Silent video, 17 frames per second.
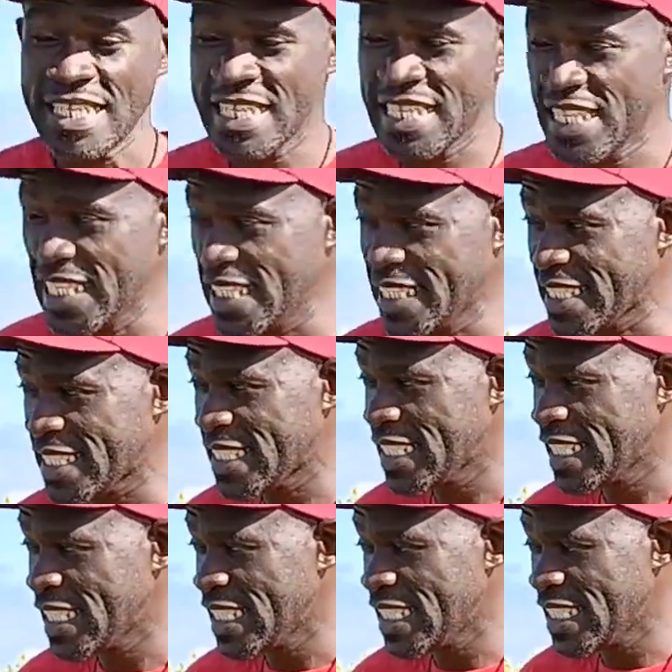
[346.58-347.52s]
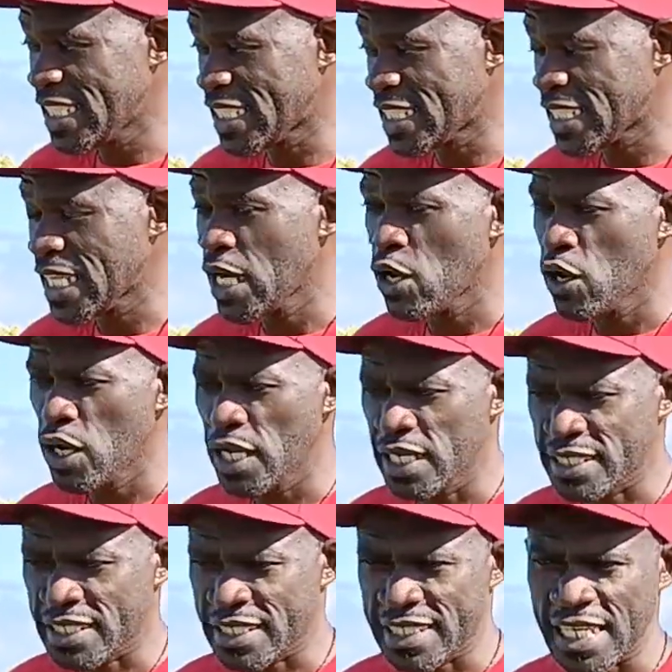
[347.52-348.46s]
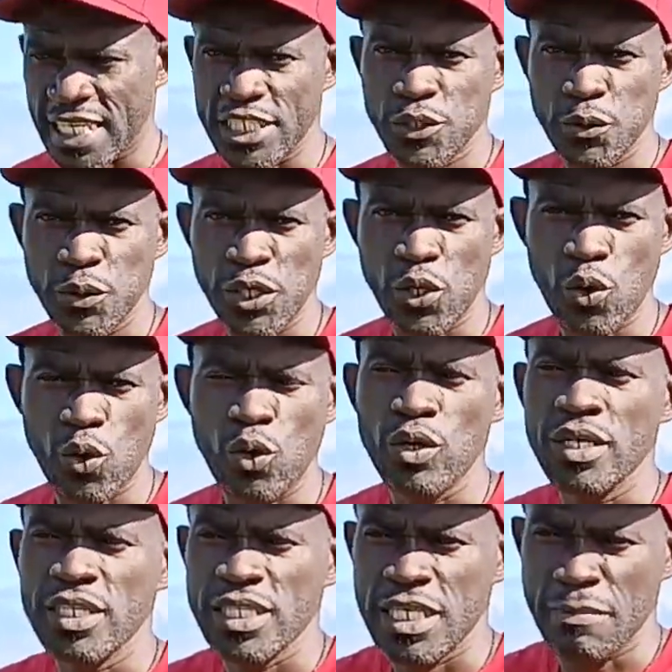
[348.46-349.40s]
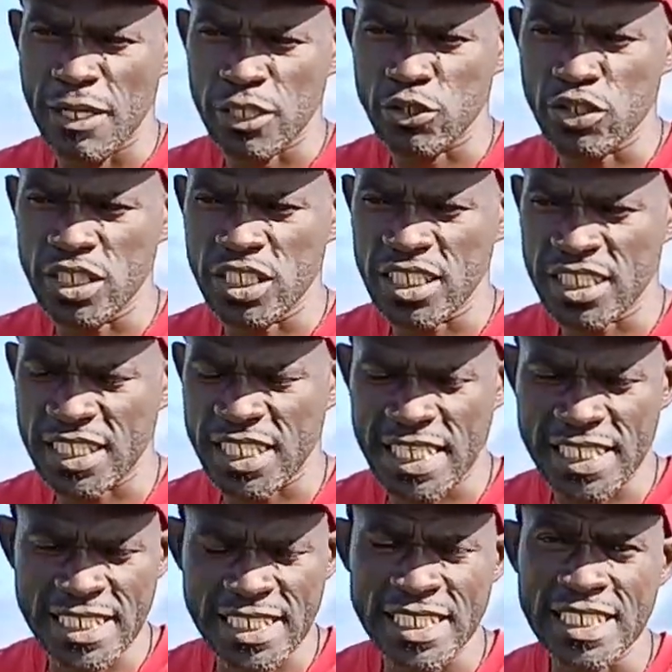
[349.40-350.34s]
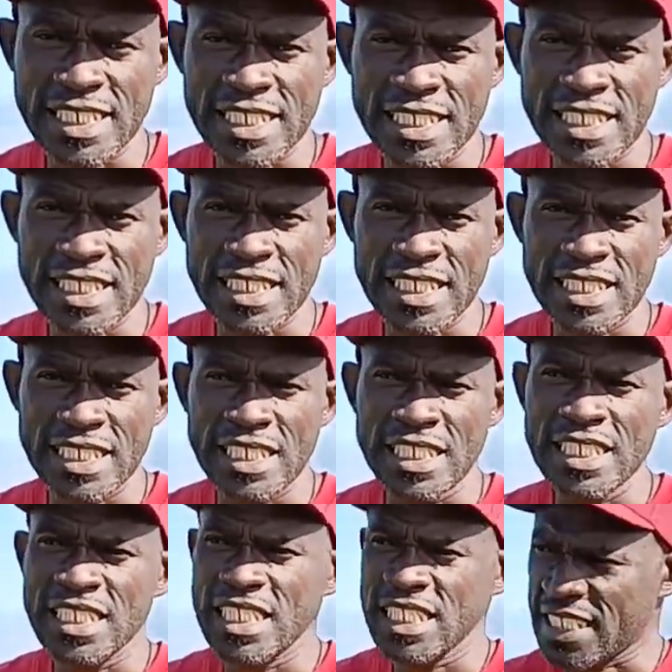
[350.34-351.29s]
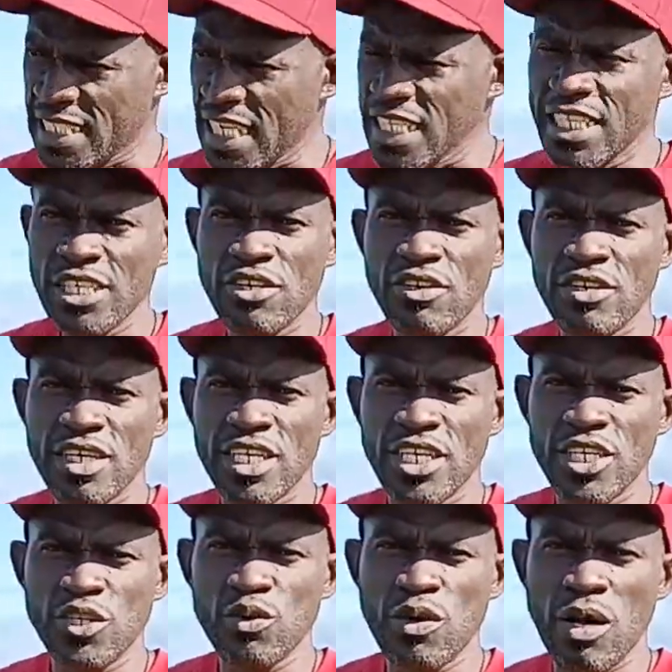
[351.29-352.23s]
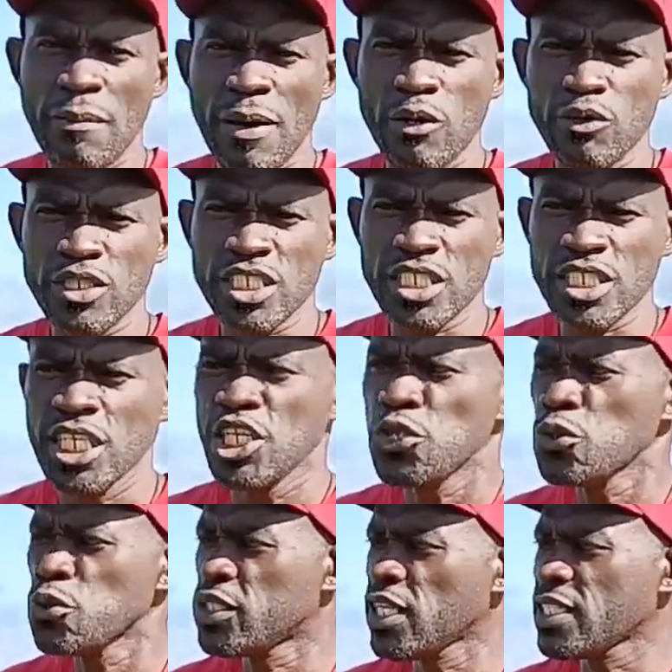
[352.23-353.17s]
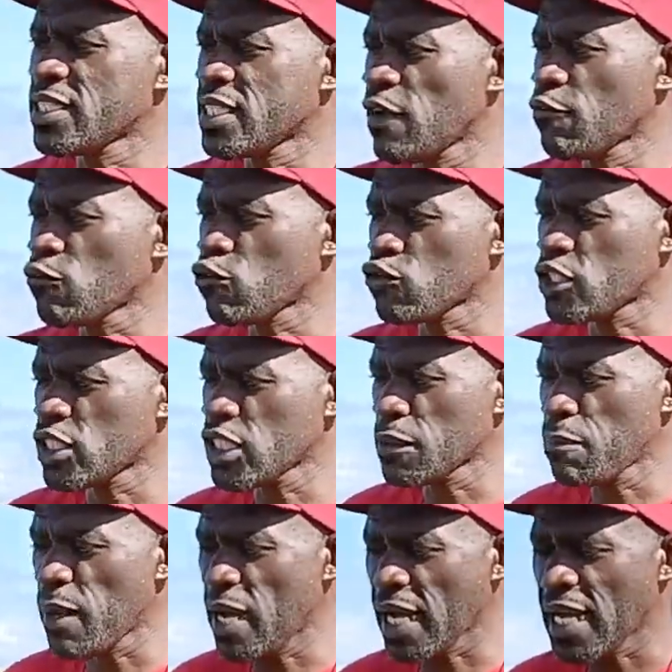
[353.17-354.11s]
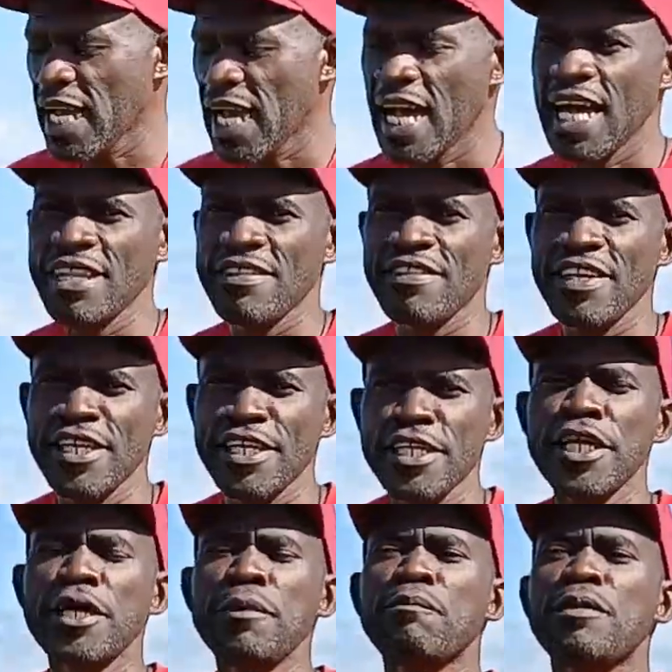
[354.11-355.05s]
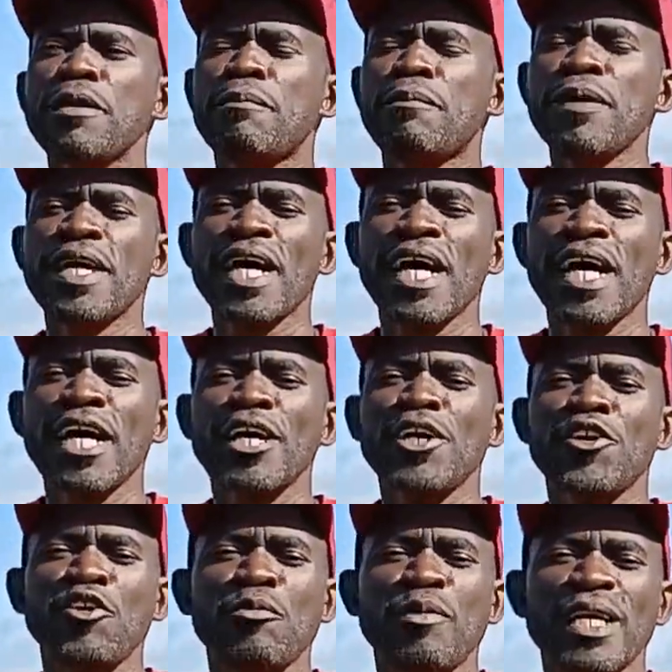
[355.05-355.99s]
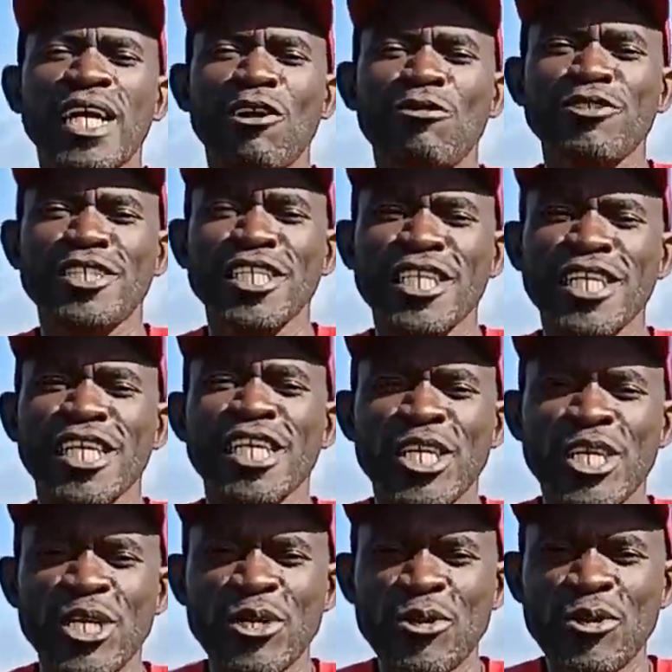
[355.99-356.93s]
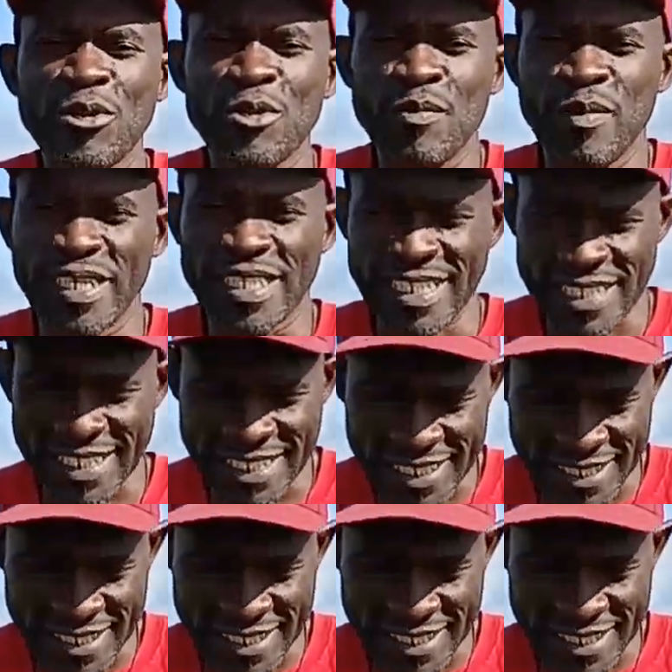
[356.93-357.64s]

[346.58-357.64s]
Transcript: This is a stage we call the maturity stage. There's nothing you can do about it. You just have to sit back and then prepare to be counting your monies.